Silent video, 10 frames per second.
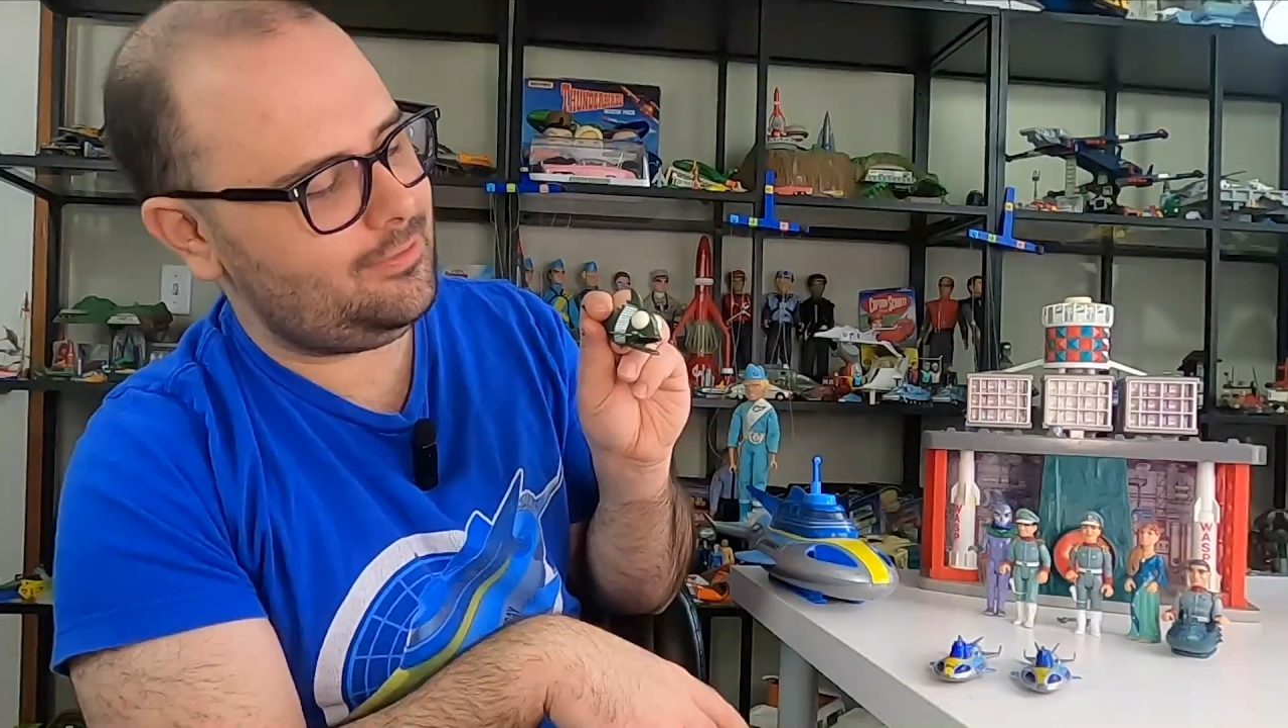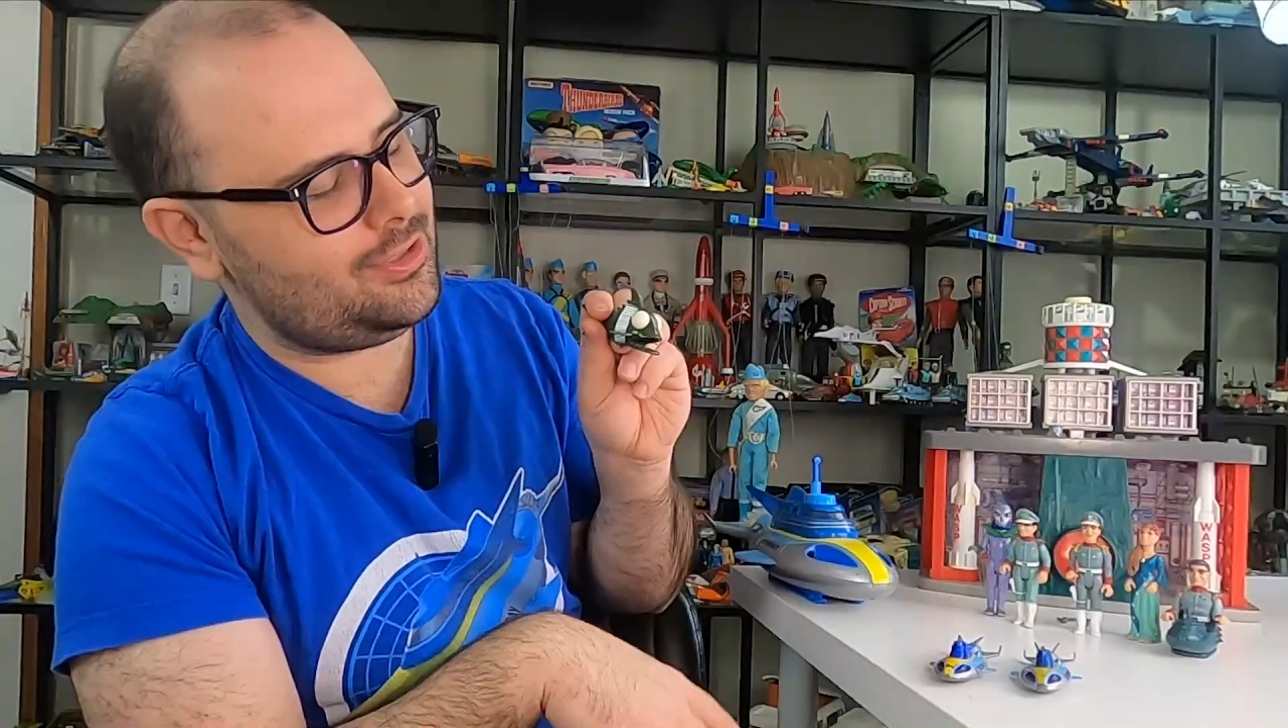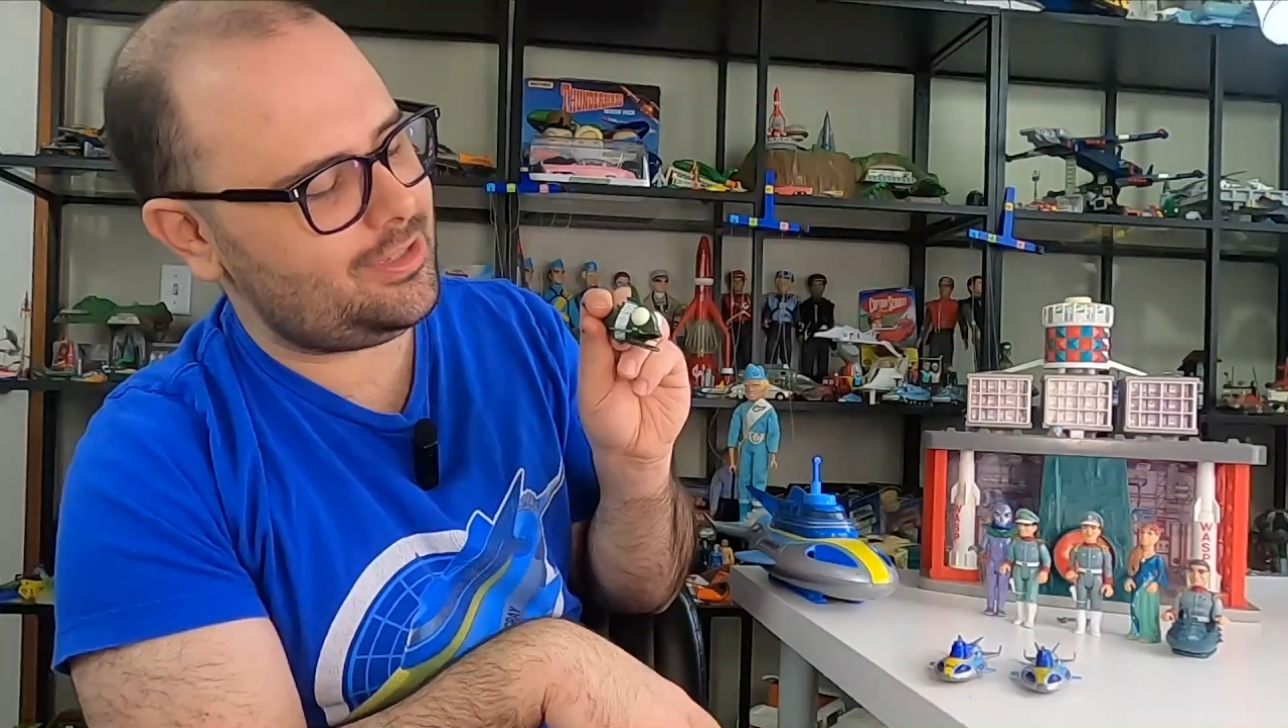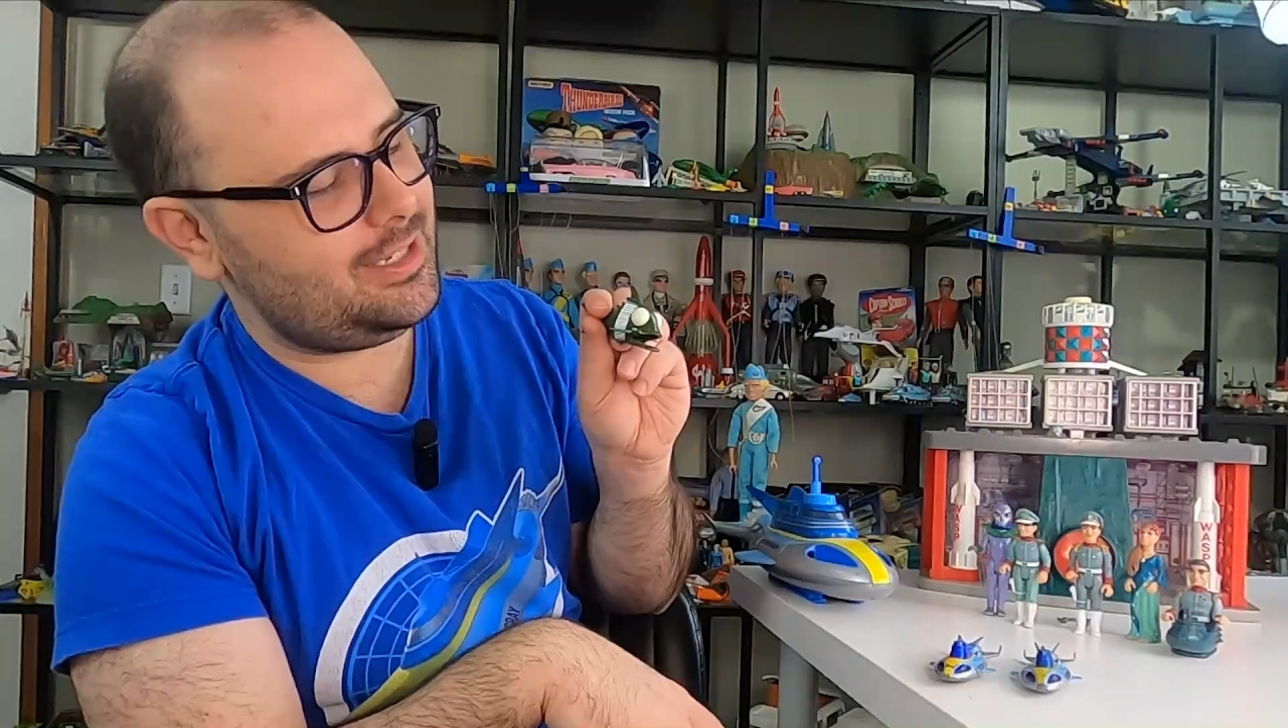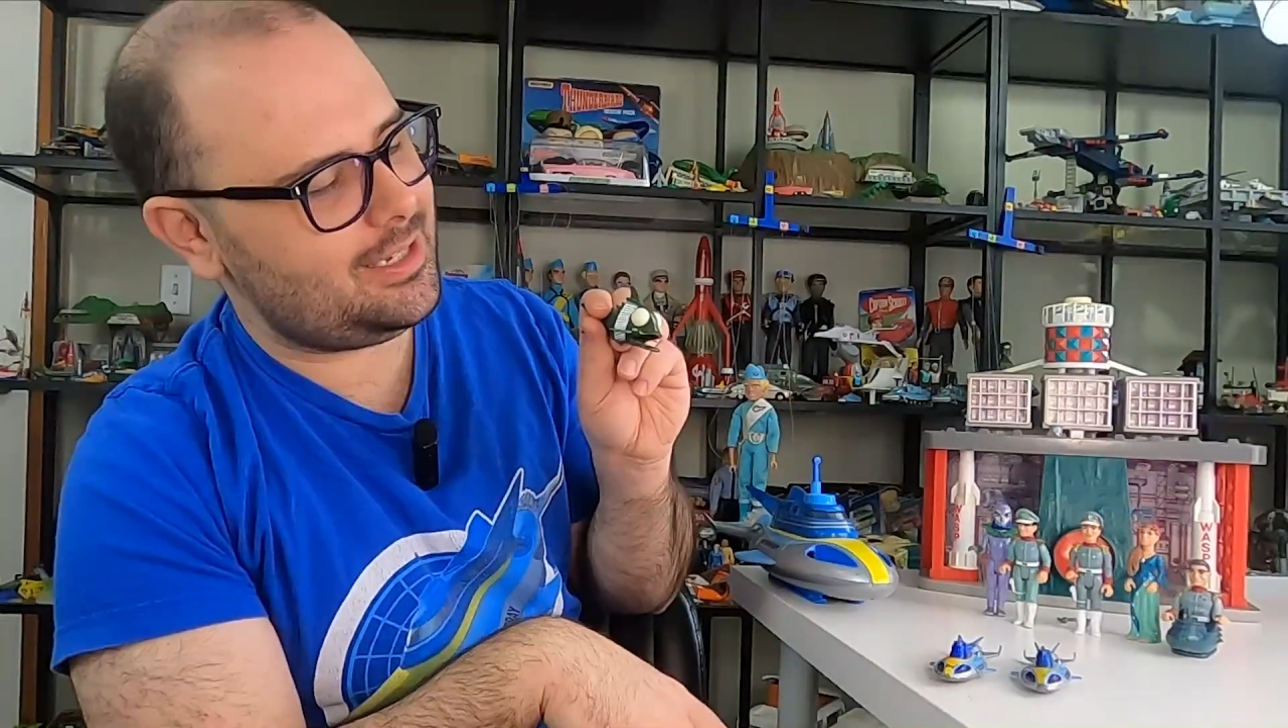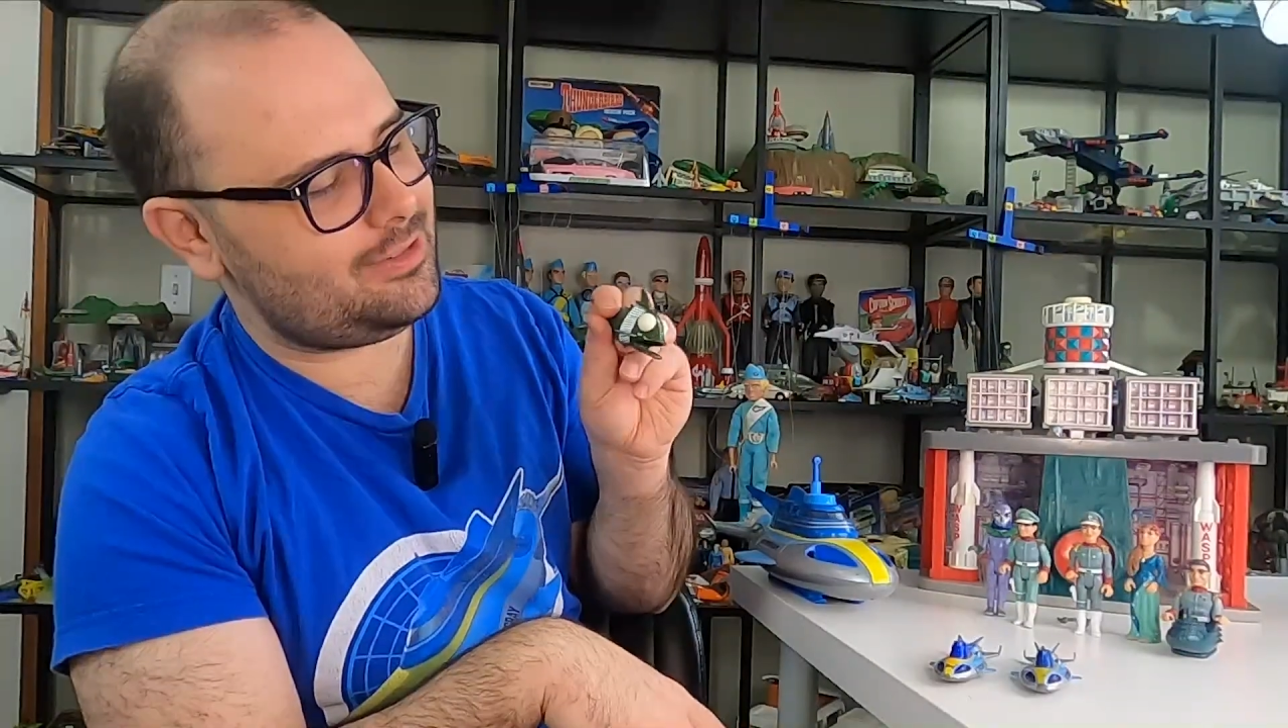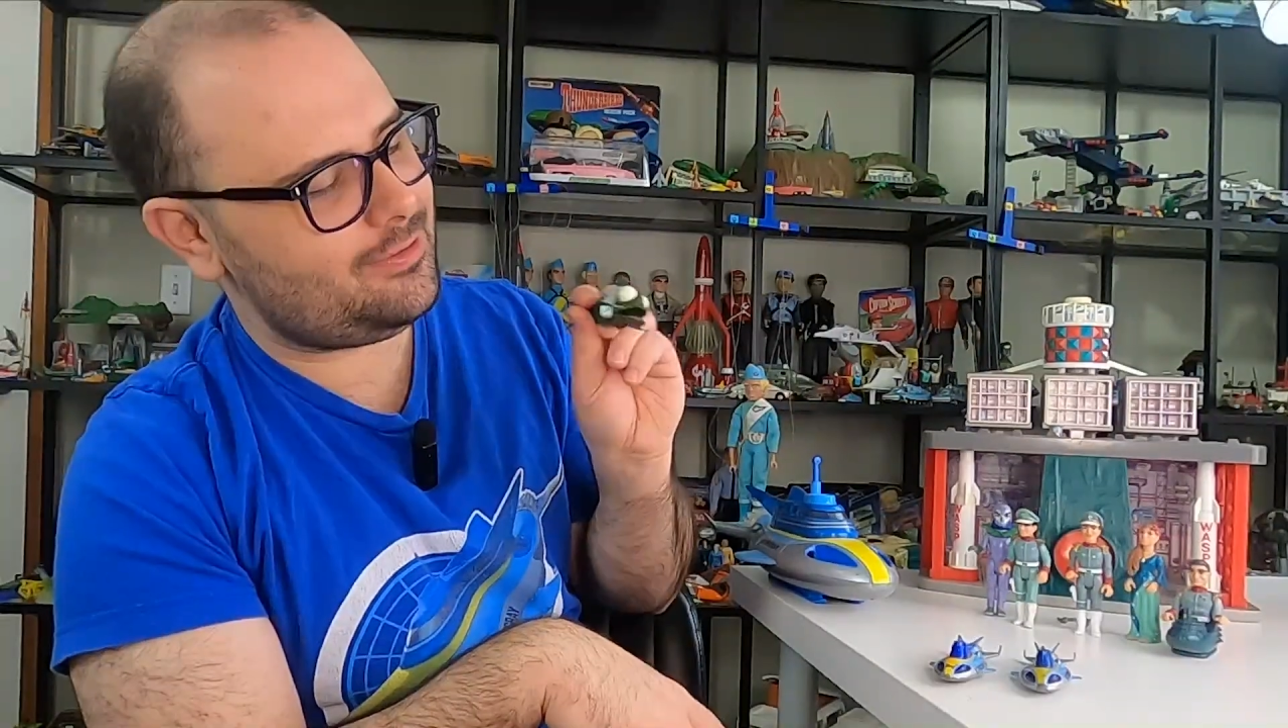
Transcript: which I think is